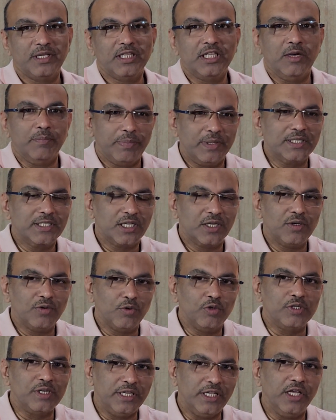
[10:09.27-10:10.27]
The person
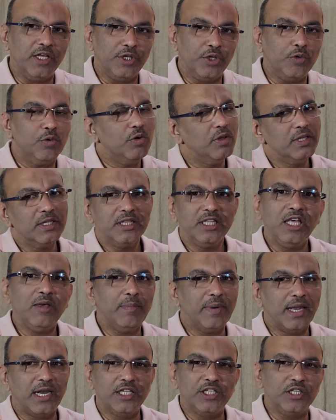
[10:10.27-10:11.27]
who's near you, they
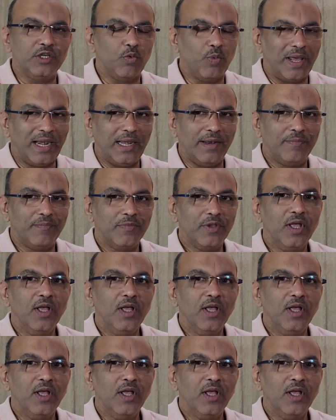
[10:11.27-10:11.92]
manage it well.